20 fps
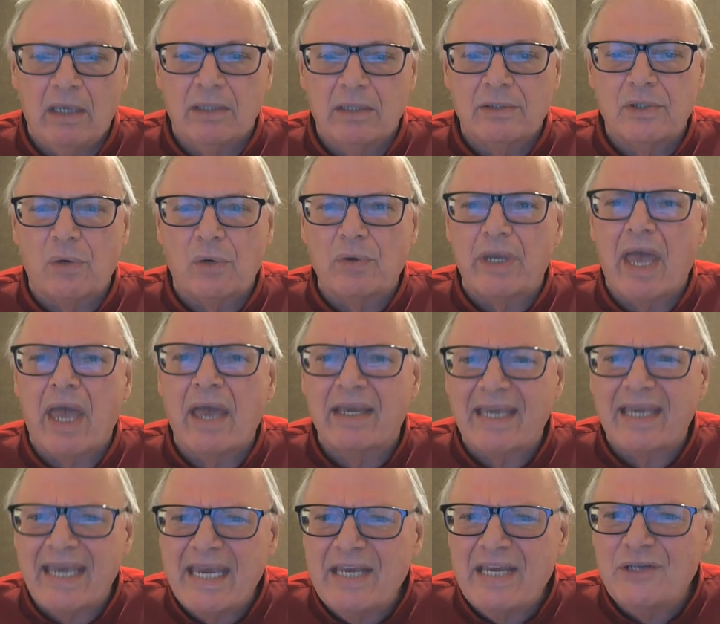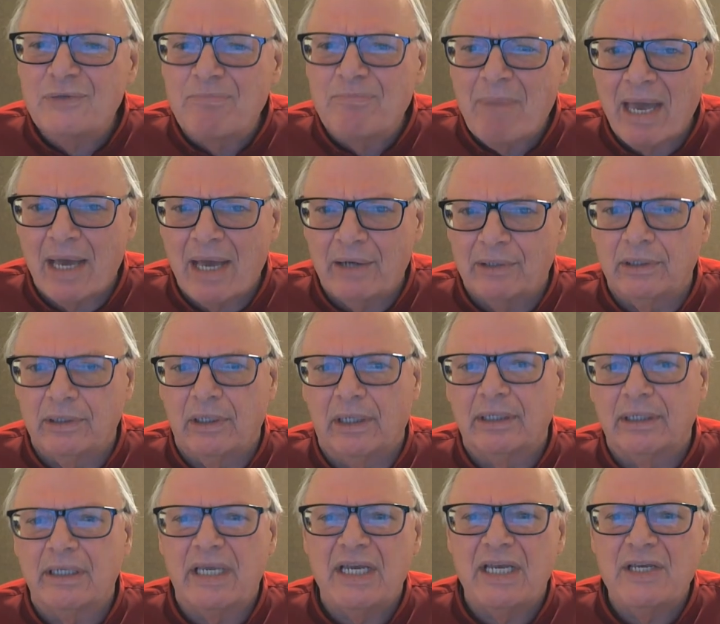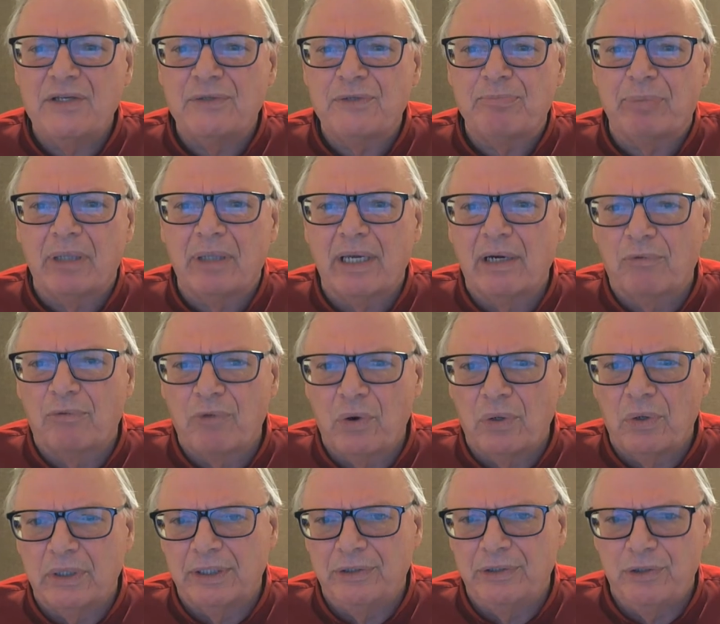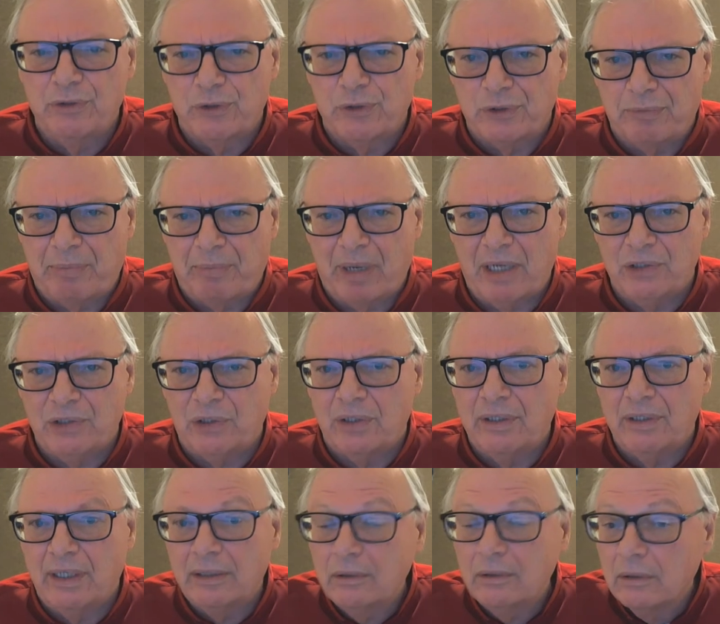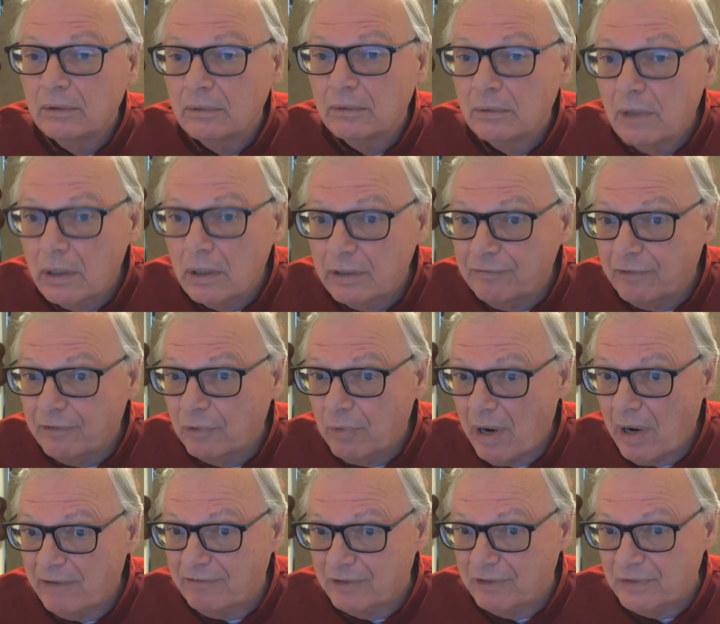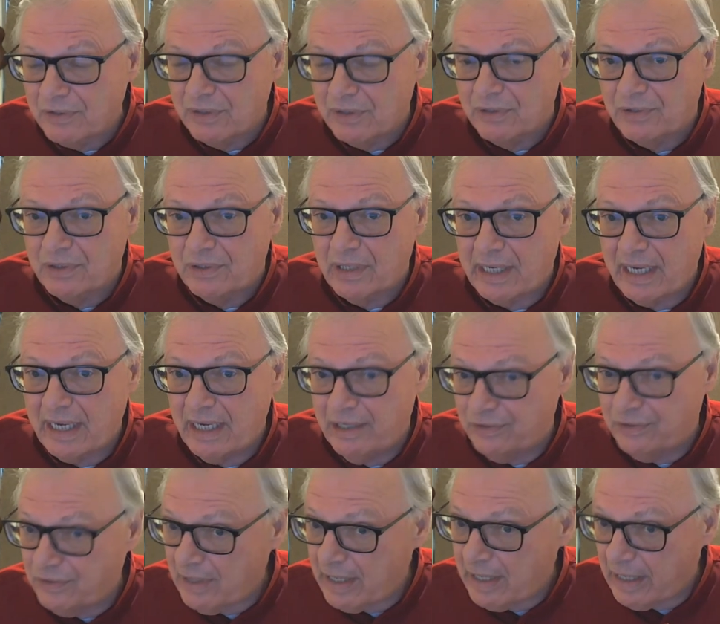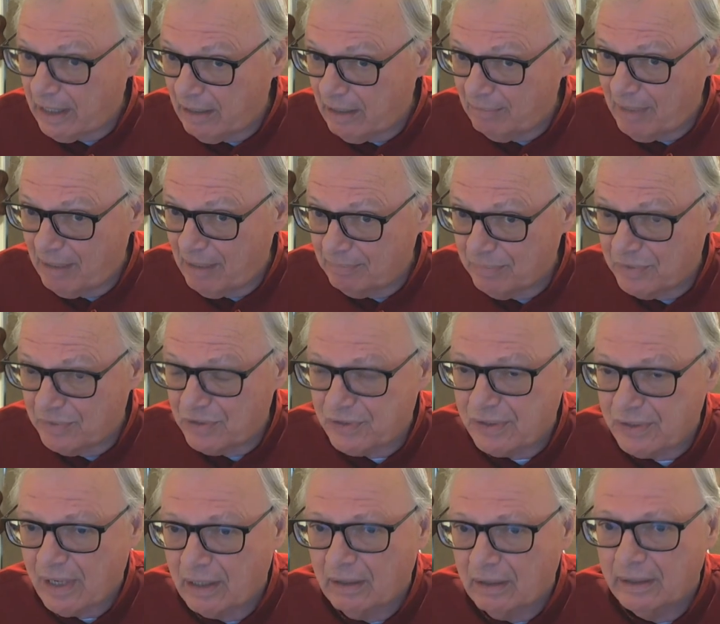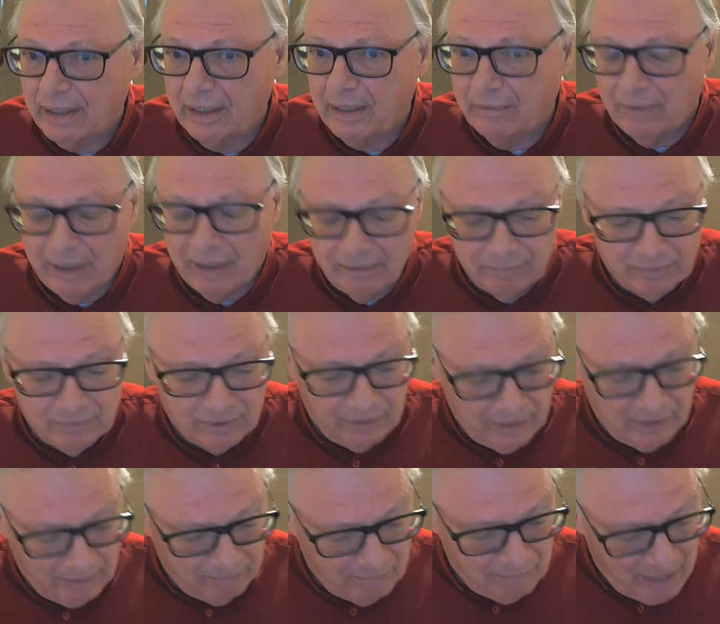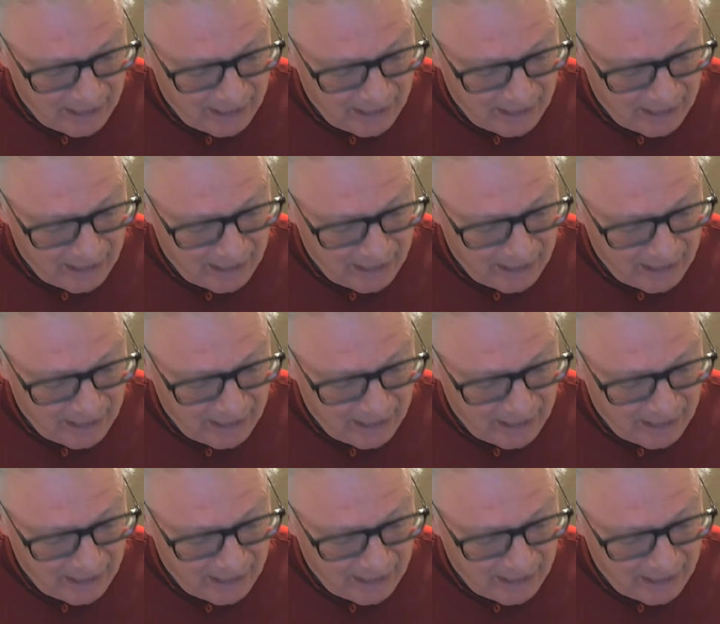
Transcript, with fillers: So keys matter and keys play a role in usurpation and look for references to keys. They come up subtly in, in